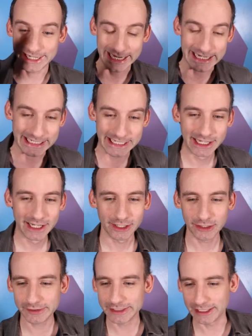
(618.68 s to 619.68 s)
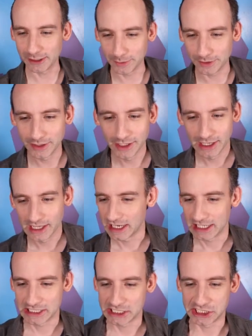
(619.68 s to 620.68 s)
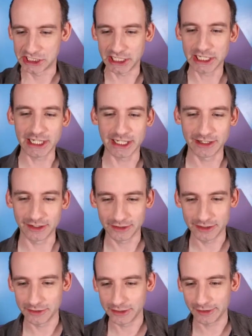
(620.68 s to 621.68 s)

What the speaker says: hate. It looks terrible. Junk it. Do